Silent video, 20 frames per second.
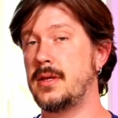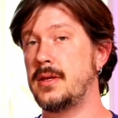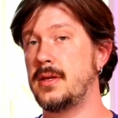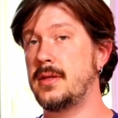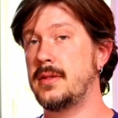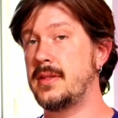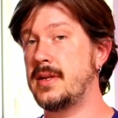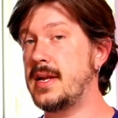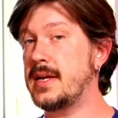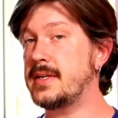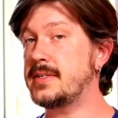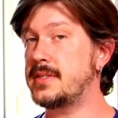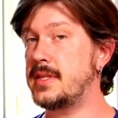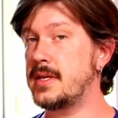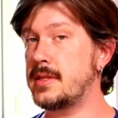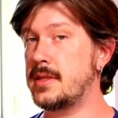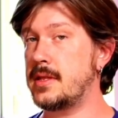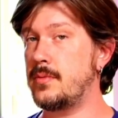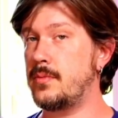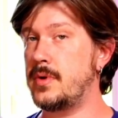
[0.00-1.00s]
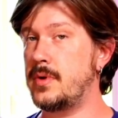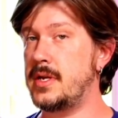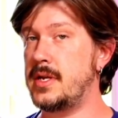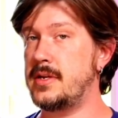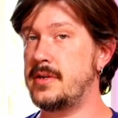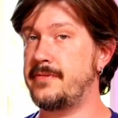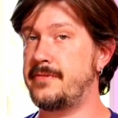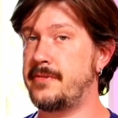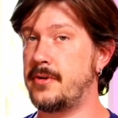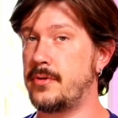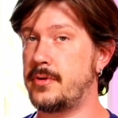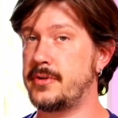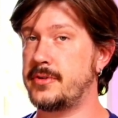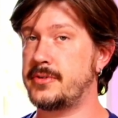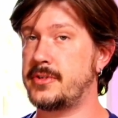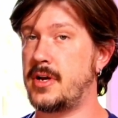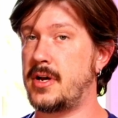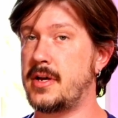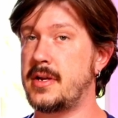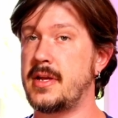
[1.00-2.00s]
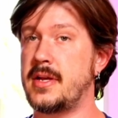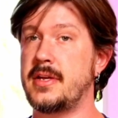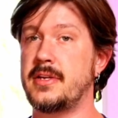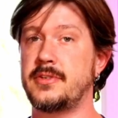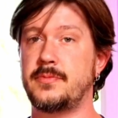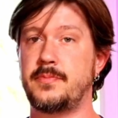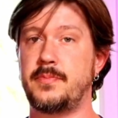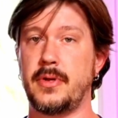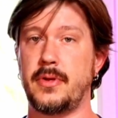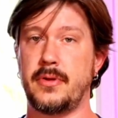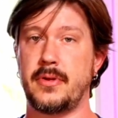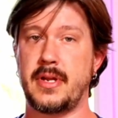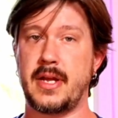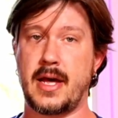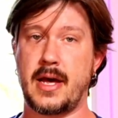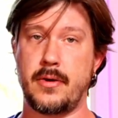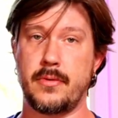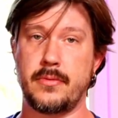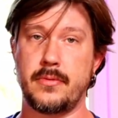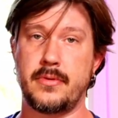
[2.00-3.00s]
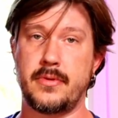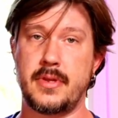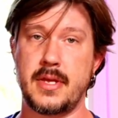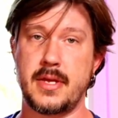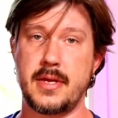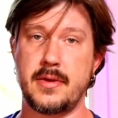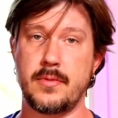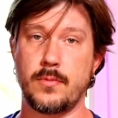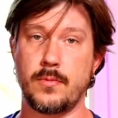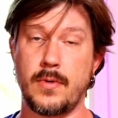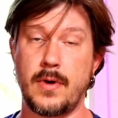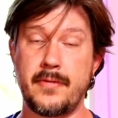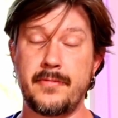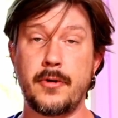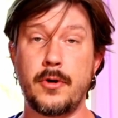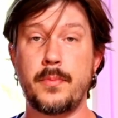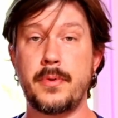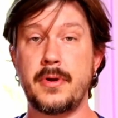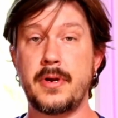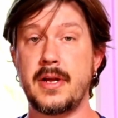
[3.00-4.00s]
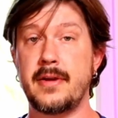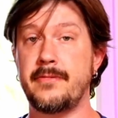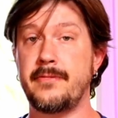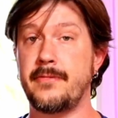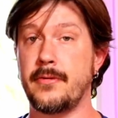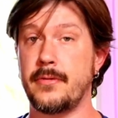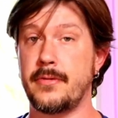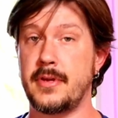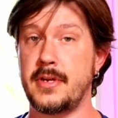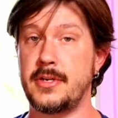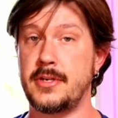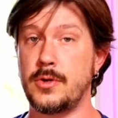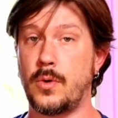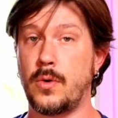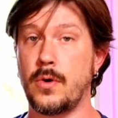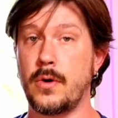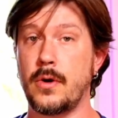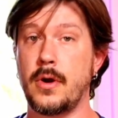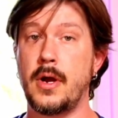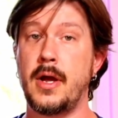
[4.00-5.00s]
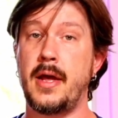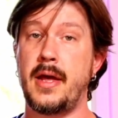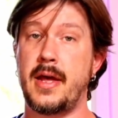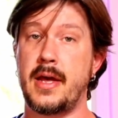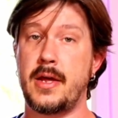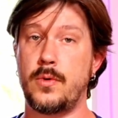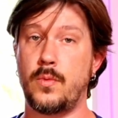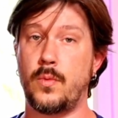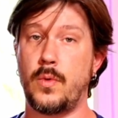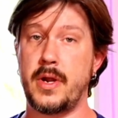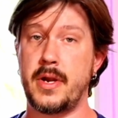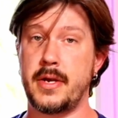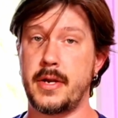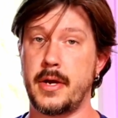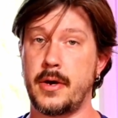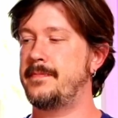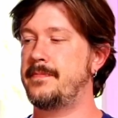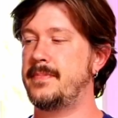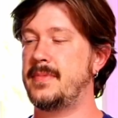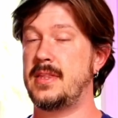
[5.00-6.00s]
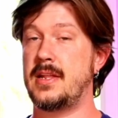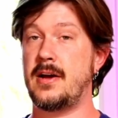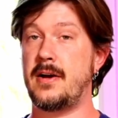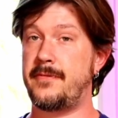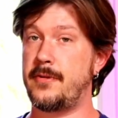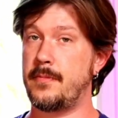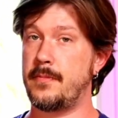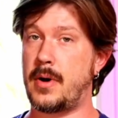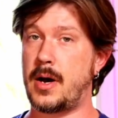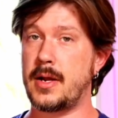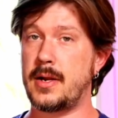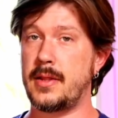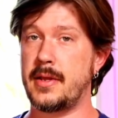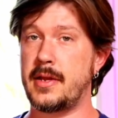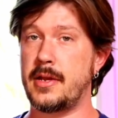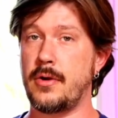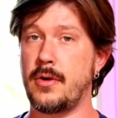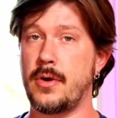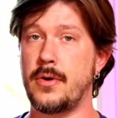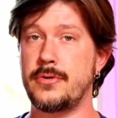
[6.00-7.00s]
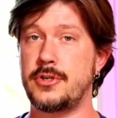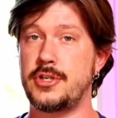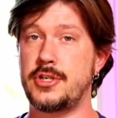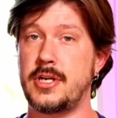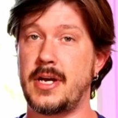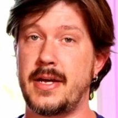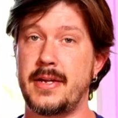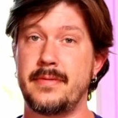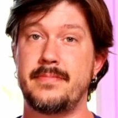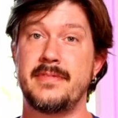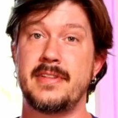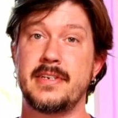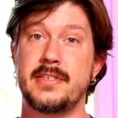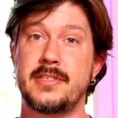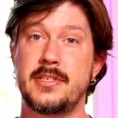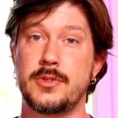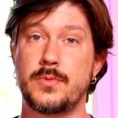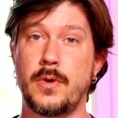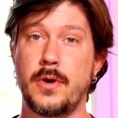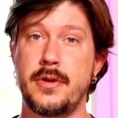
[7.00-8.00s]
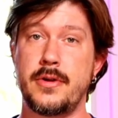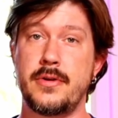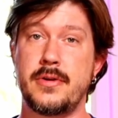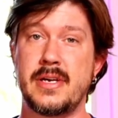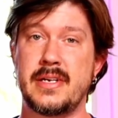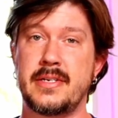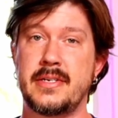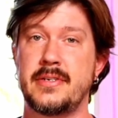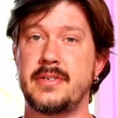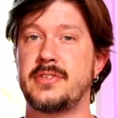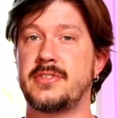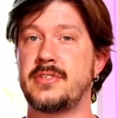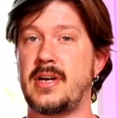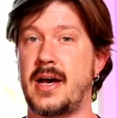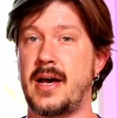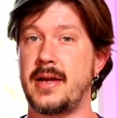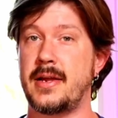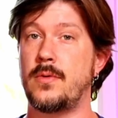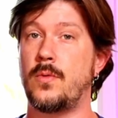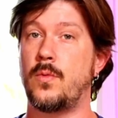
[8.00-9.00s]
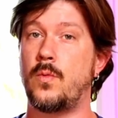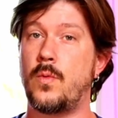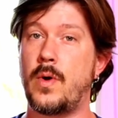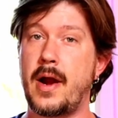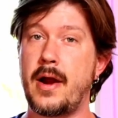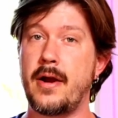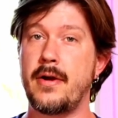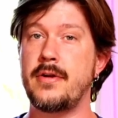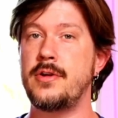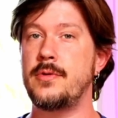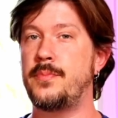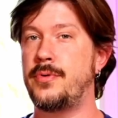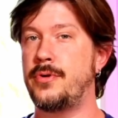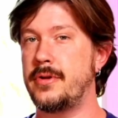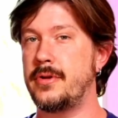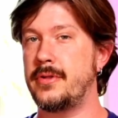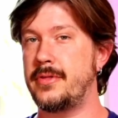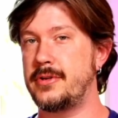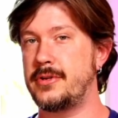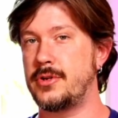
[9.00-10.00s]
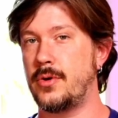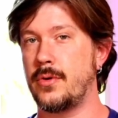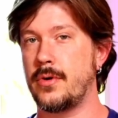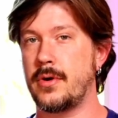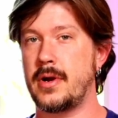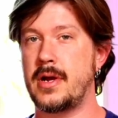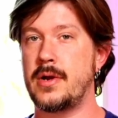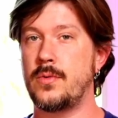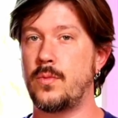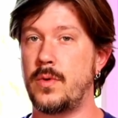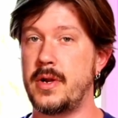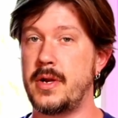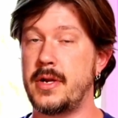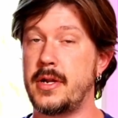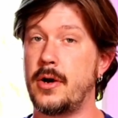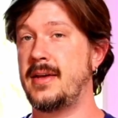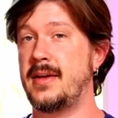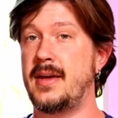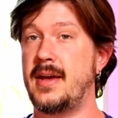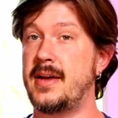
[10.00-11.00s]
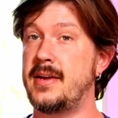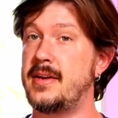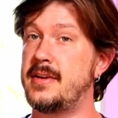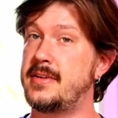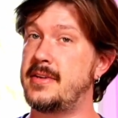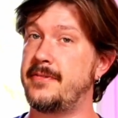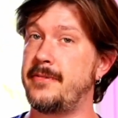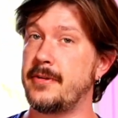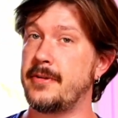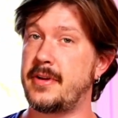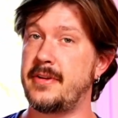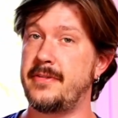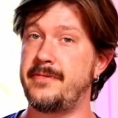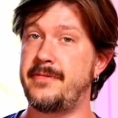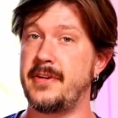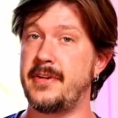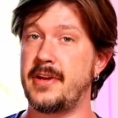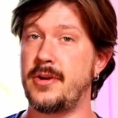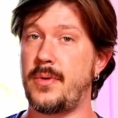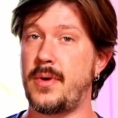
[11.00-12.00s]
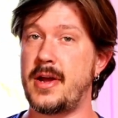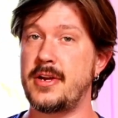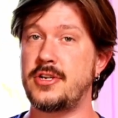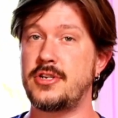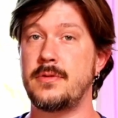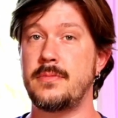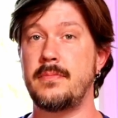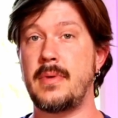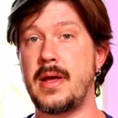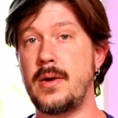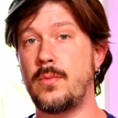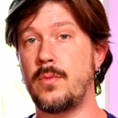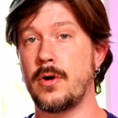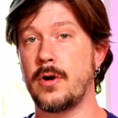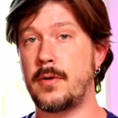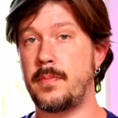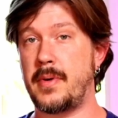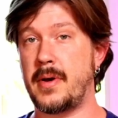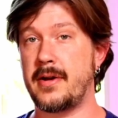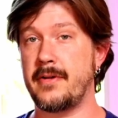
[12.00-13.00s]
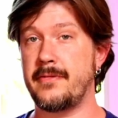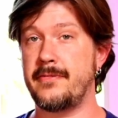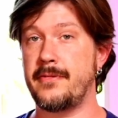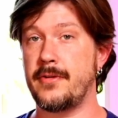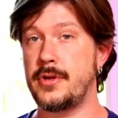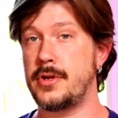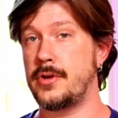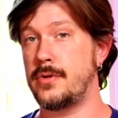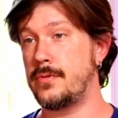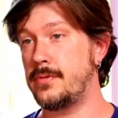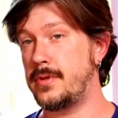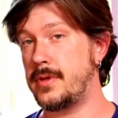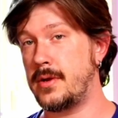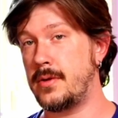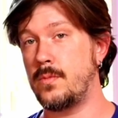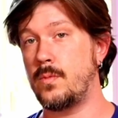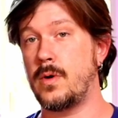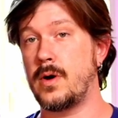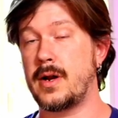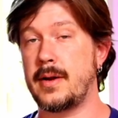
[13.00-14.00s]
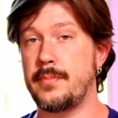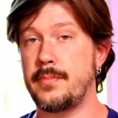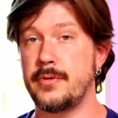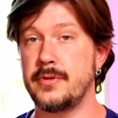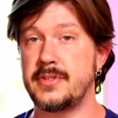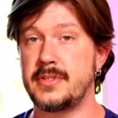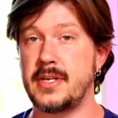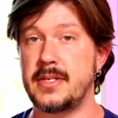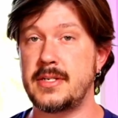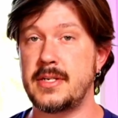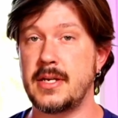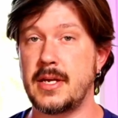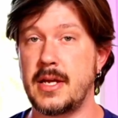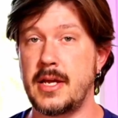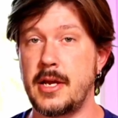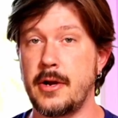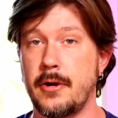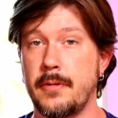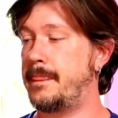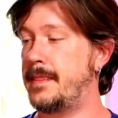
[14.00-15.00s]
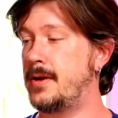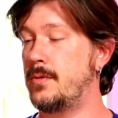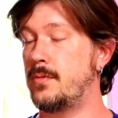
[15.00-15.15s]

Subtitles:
The next thing that we need to focus on is building out the rough opening for the door and window. Now, if you're modeling your own shed, this is where you get to decide where you put the door and window, and a different configuration may work better for you than what I'm presenting here.